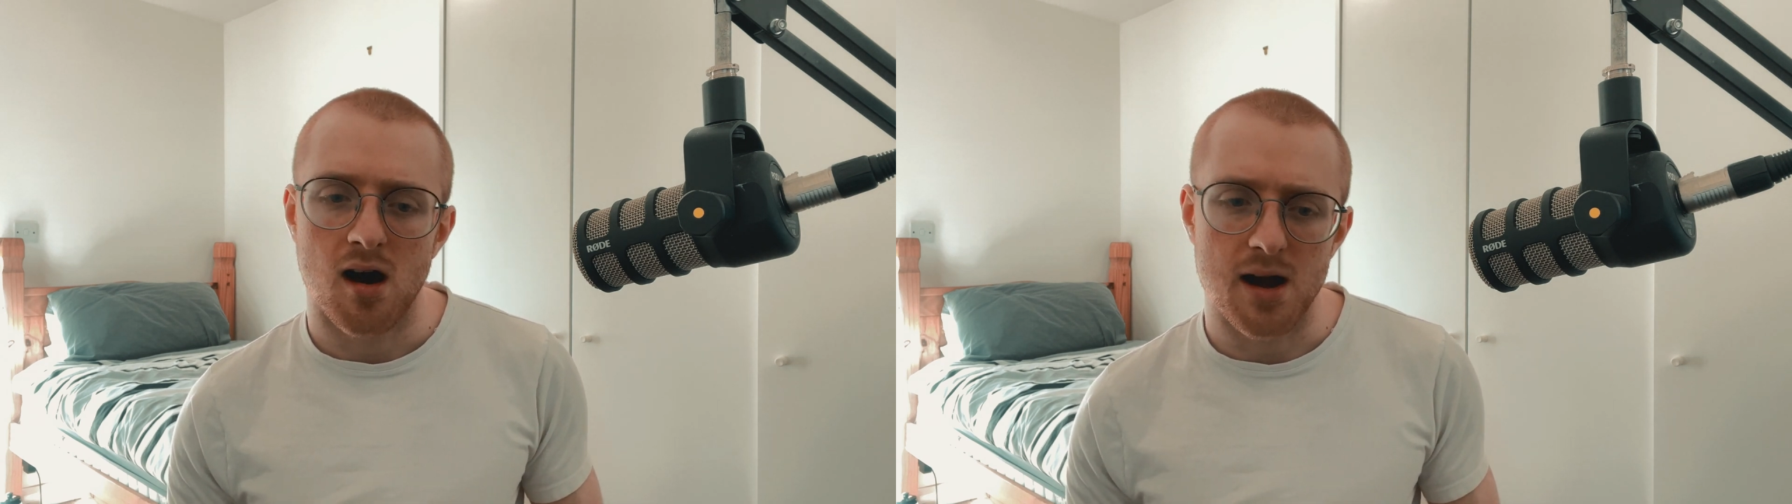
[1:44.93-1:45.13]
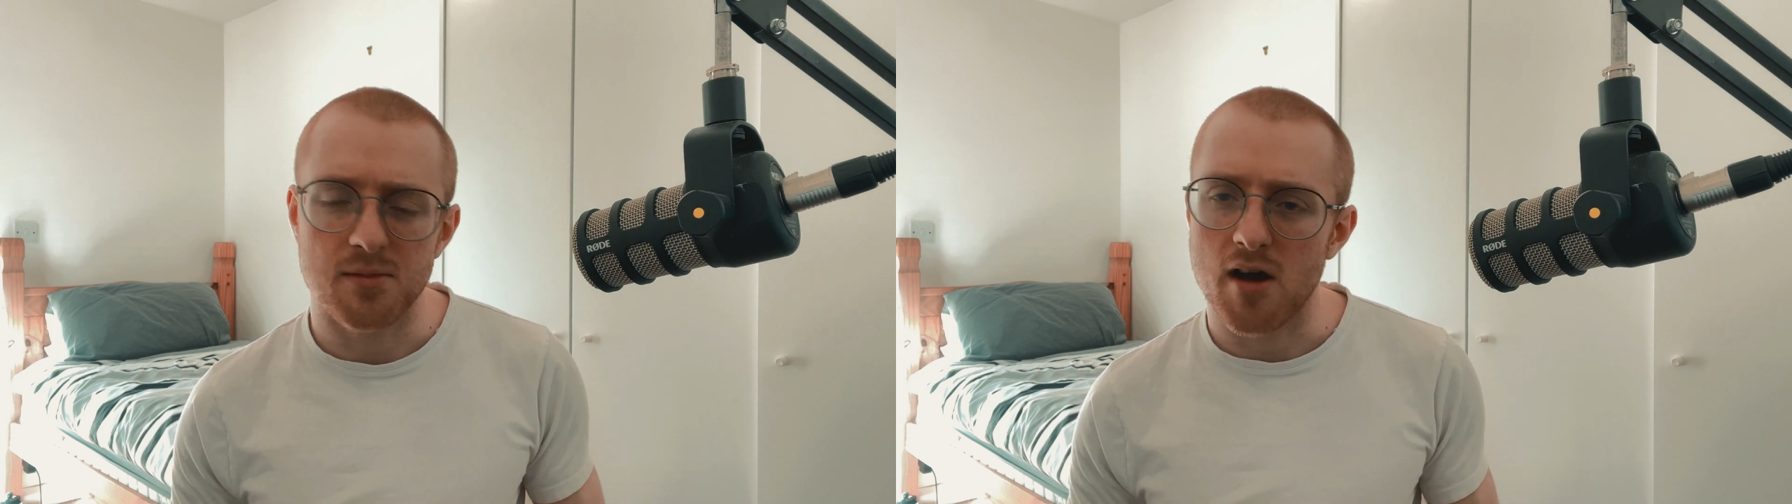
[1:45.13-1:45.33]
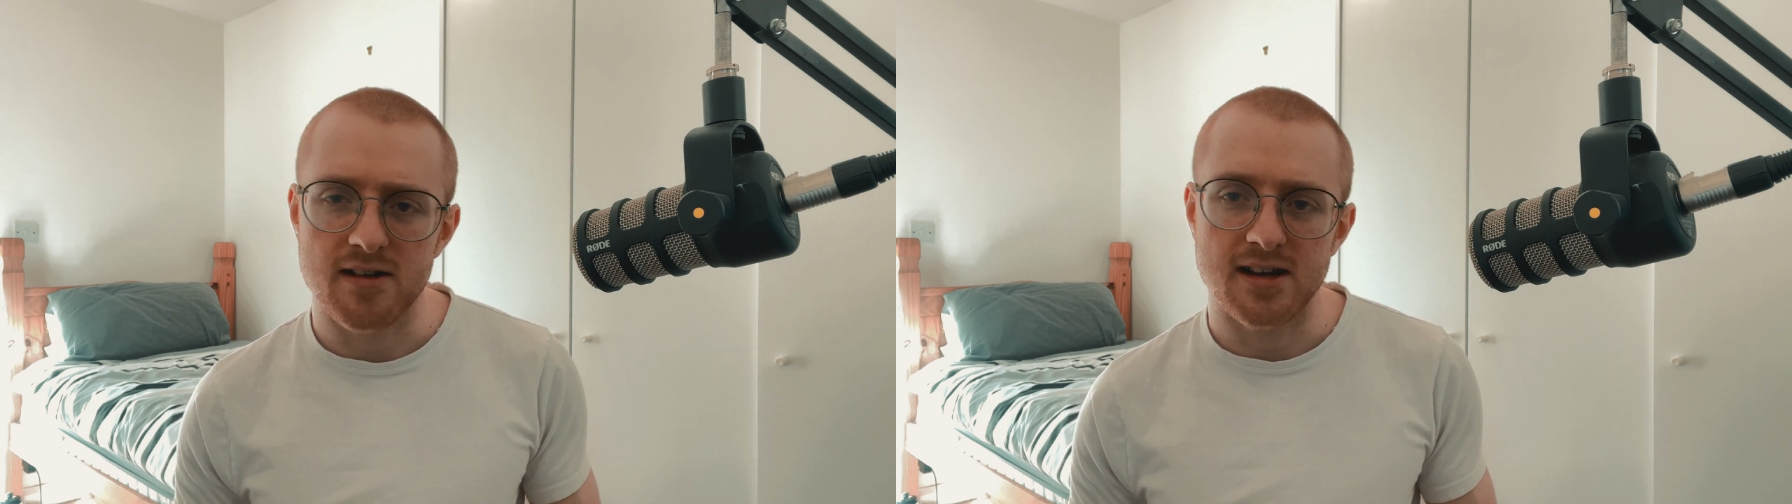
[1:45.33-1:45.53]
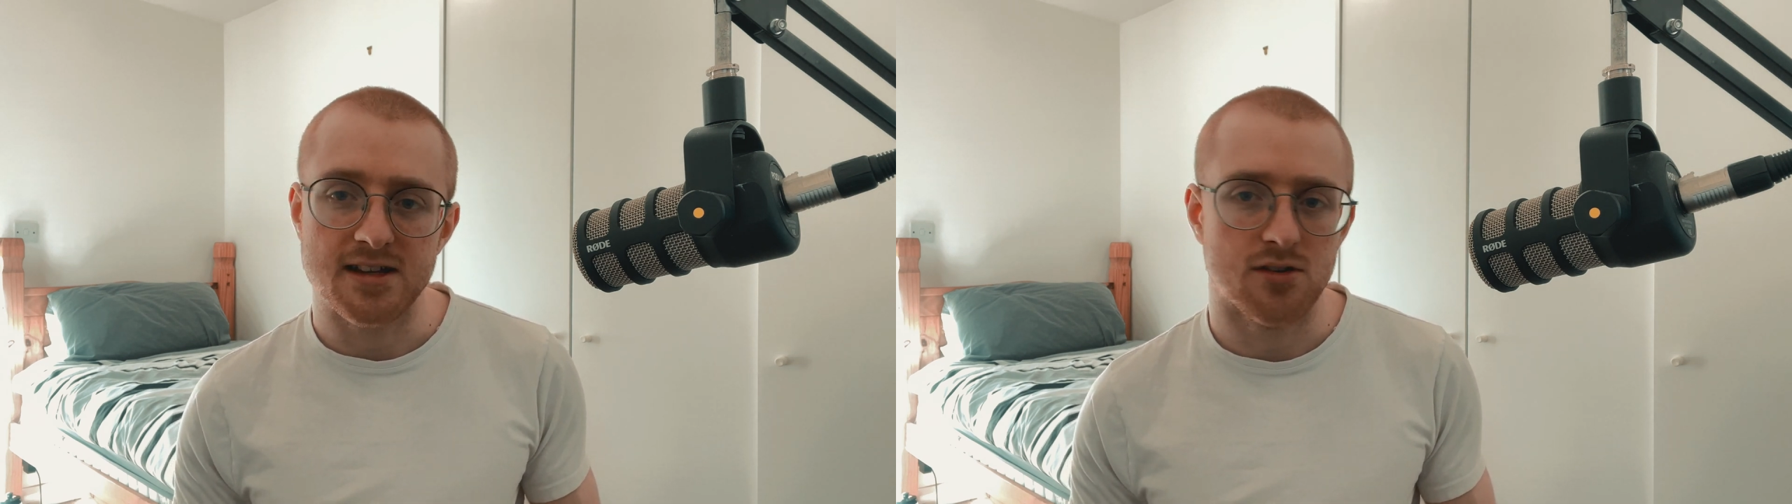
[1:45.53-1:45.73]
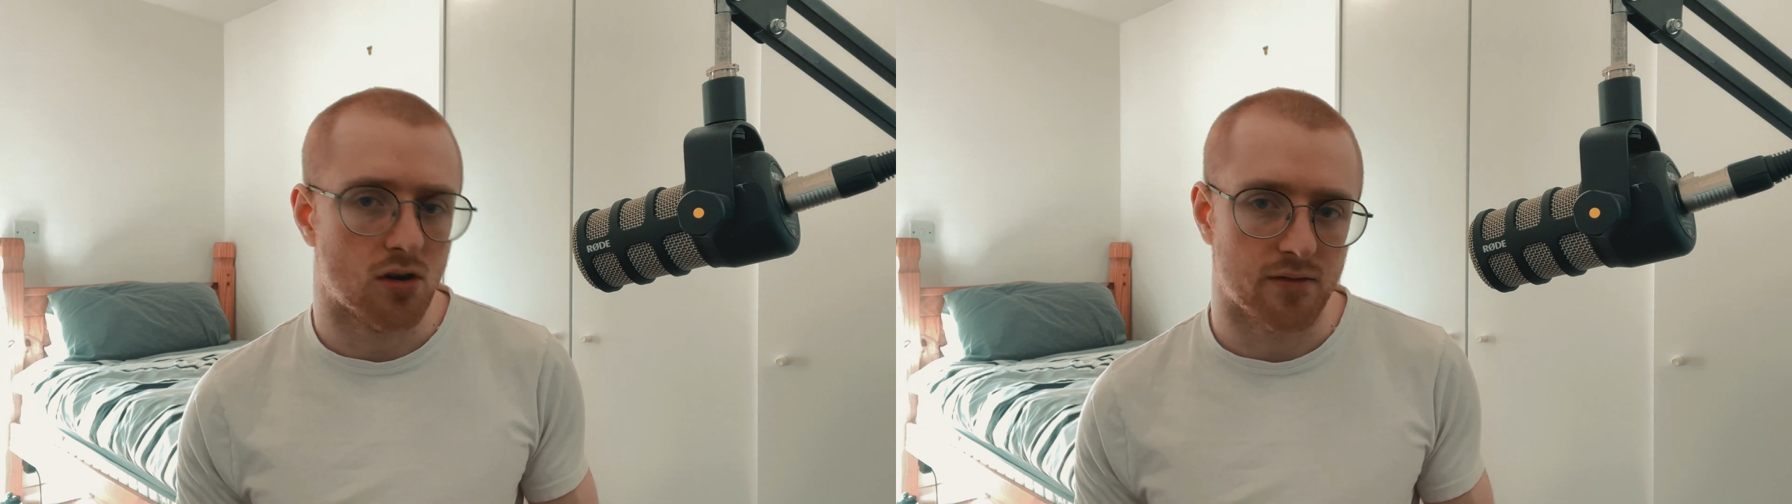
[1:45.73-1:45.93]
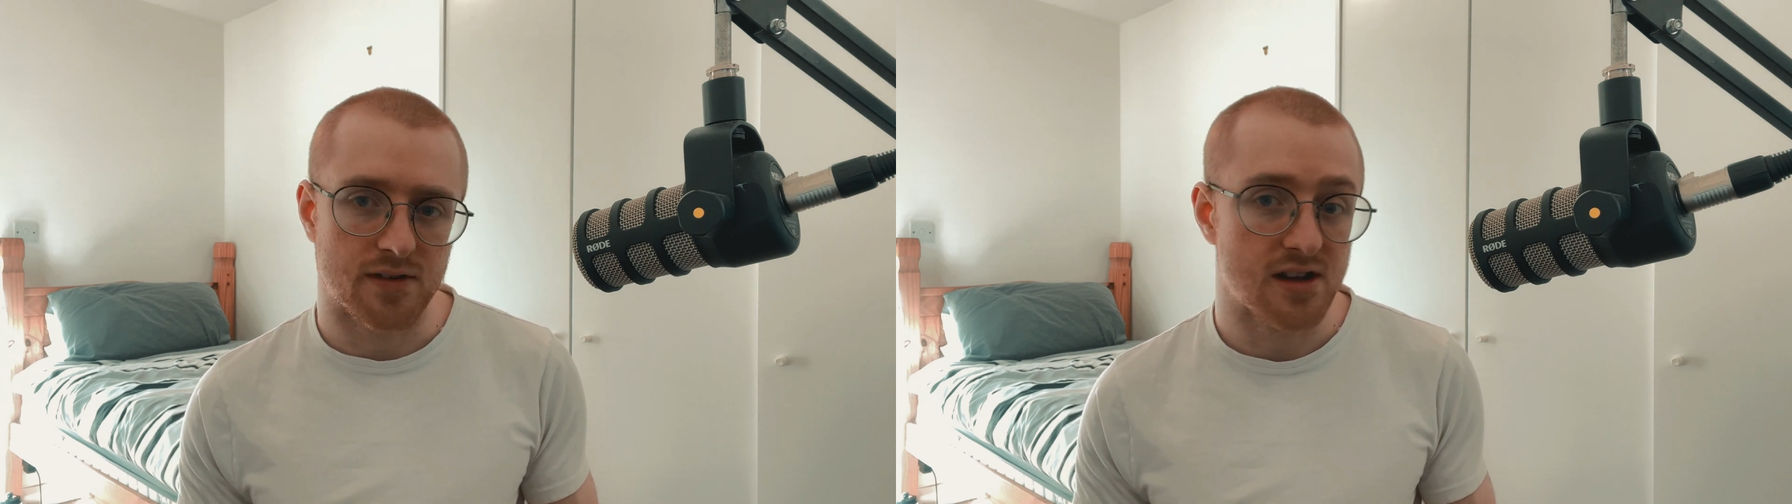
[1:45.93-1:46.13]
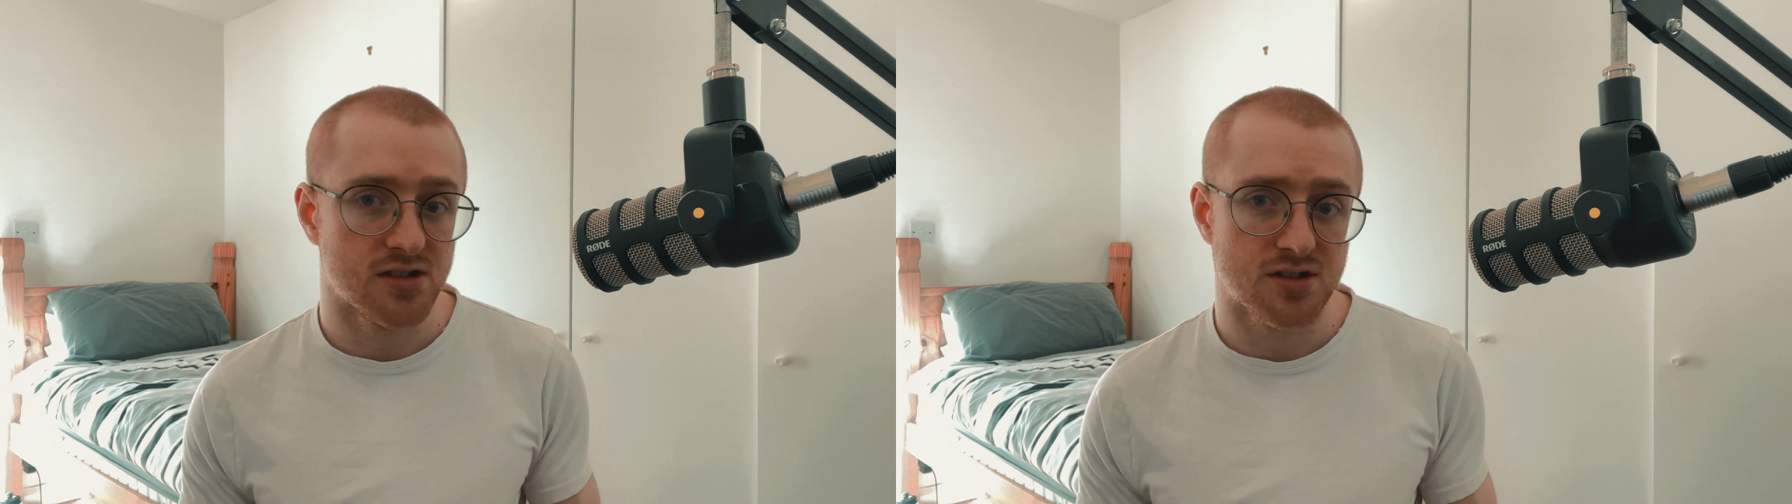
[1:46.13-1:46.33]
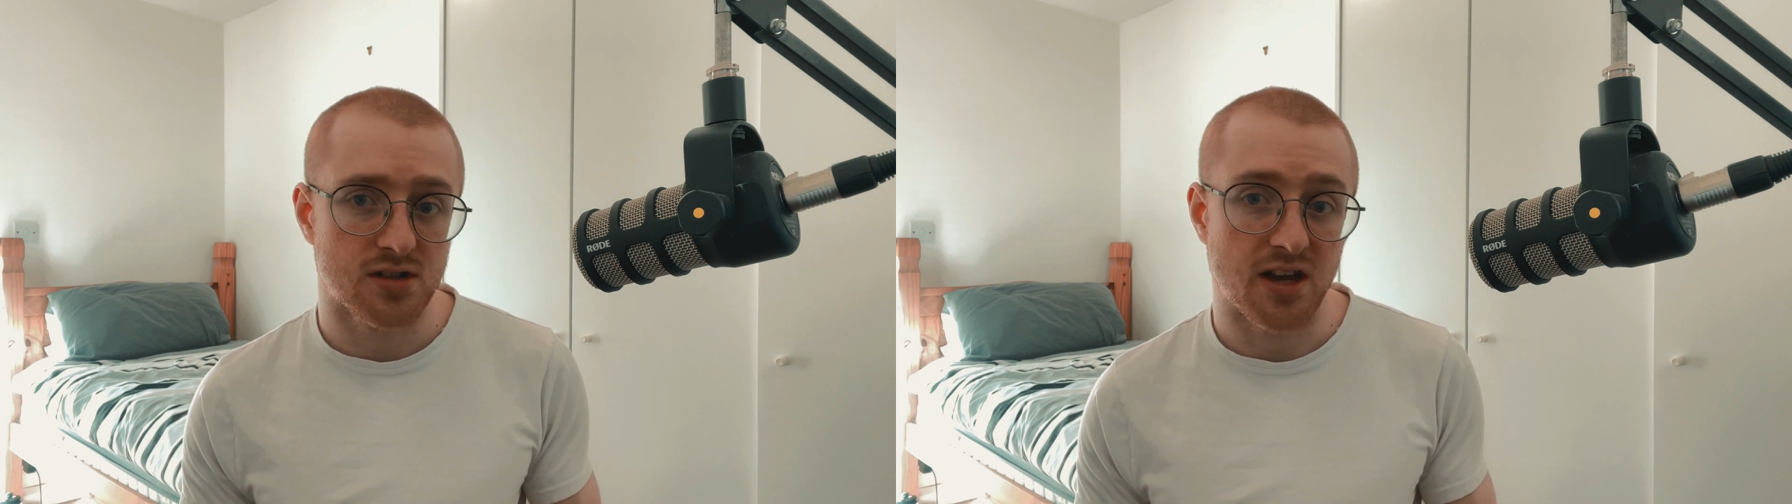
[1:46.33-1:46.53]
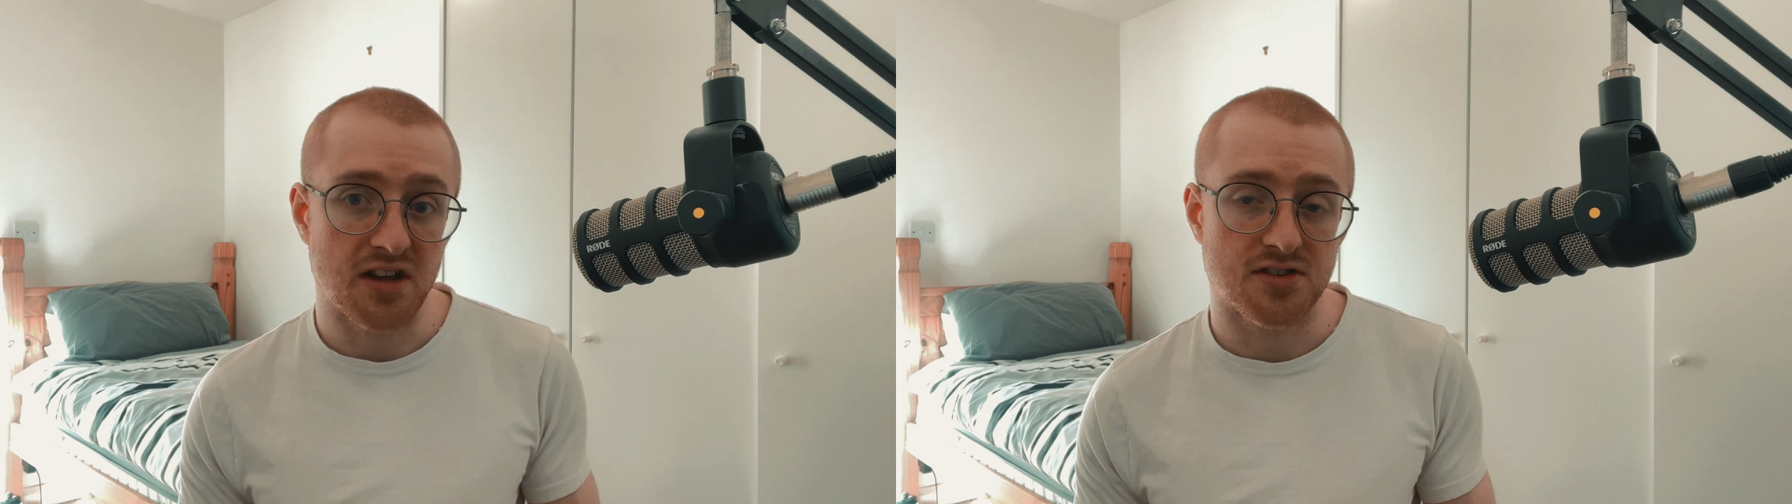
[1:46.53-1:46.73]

I'm currently not finished it,